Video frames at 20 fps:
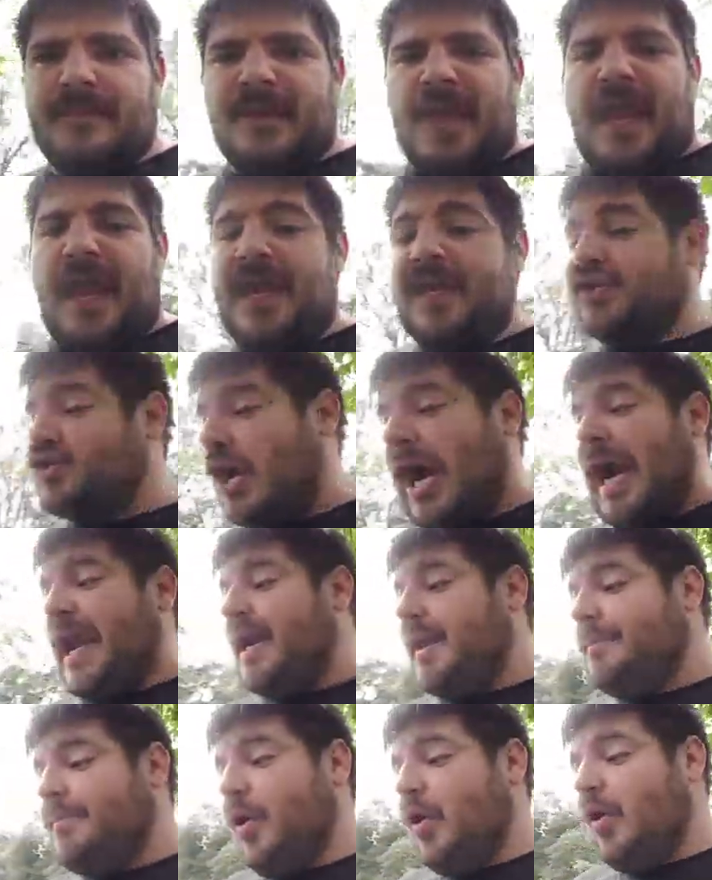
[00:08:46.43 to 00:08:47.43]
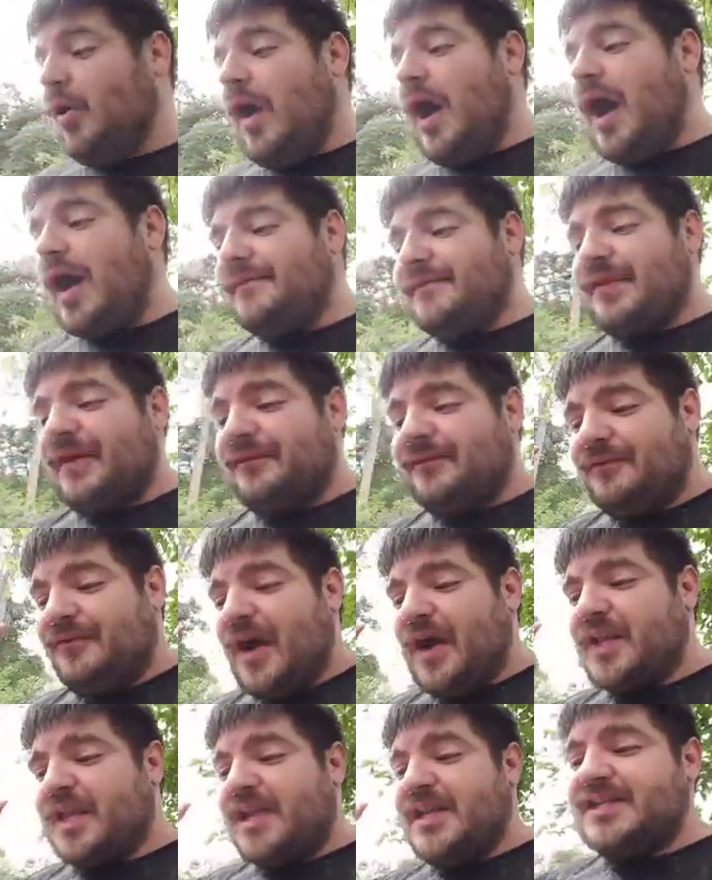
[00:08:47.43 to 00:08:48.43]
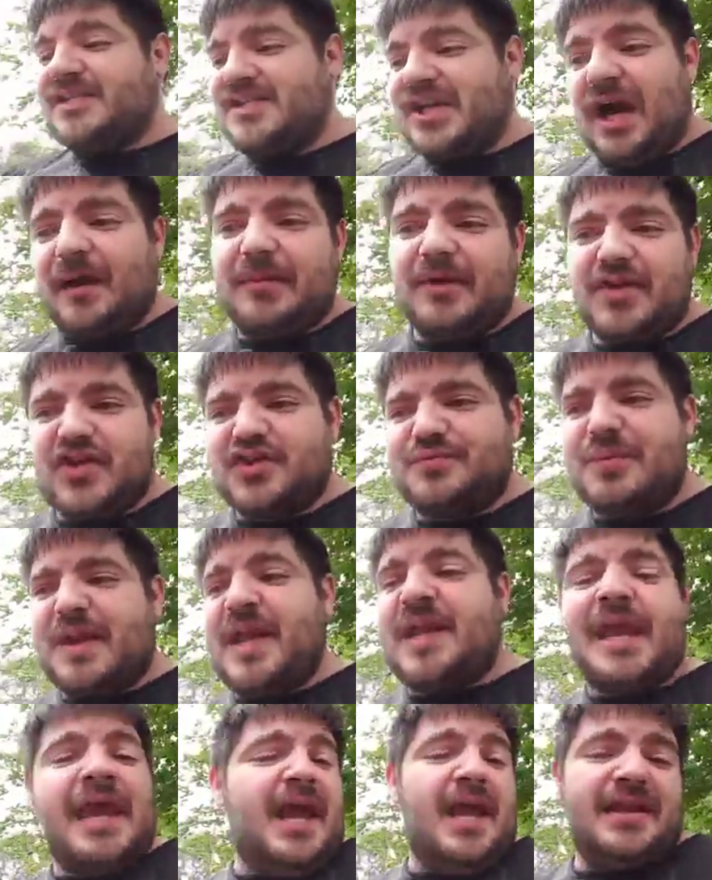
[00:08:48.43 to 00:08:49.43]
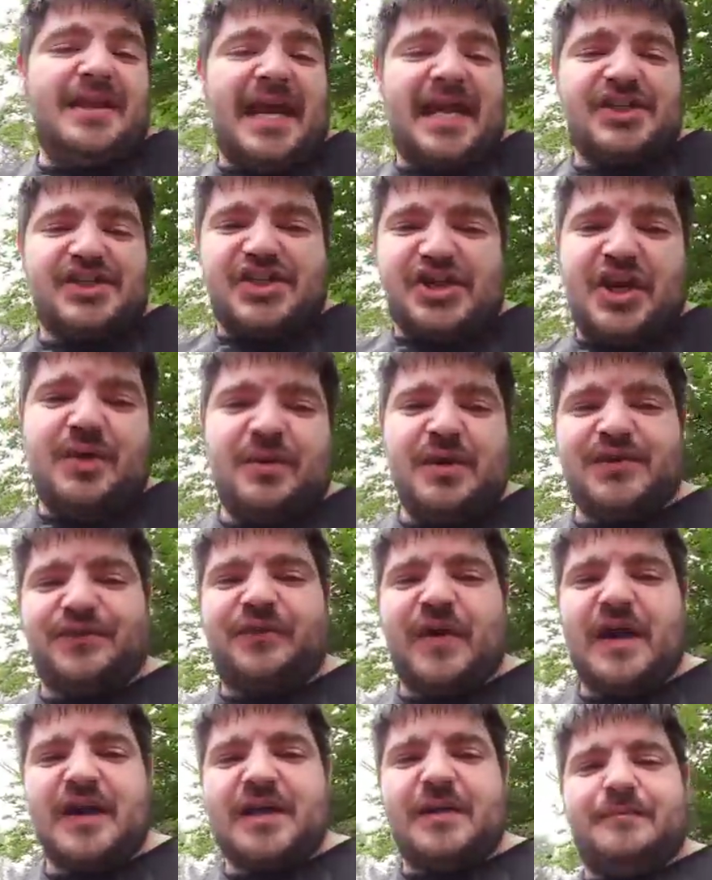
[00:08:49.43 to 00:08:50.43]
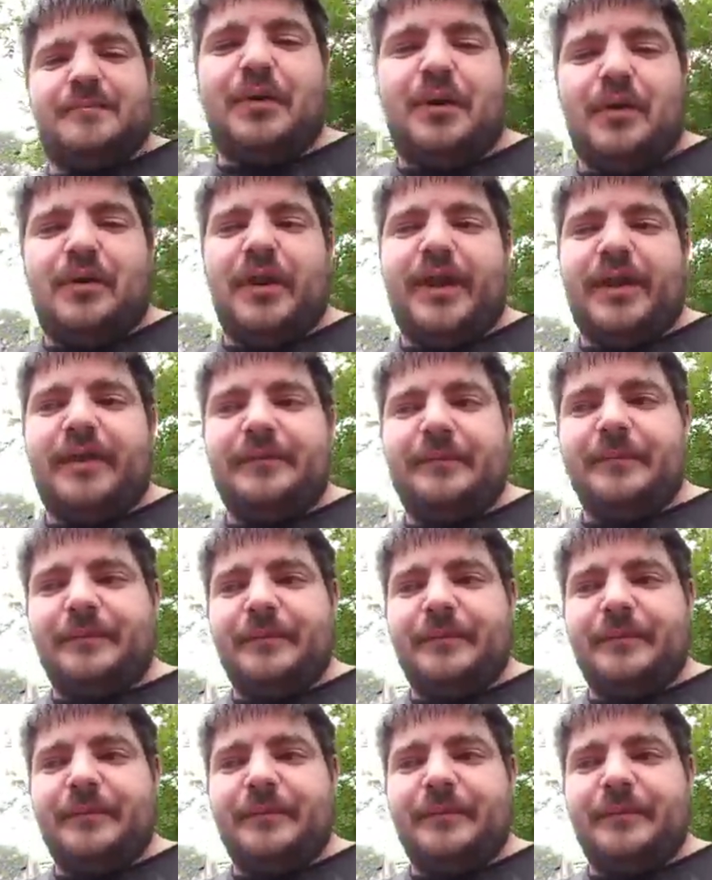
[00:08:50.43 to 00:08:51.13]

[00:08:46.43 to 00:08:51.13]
And try to pull off the fucking double speak that she was fucking pulling.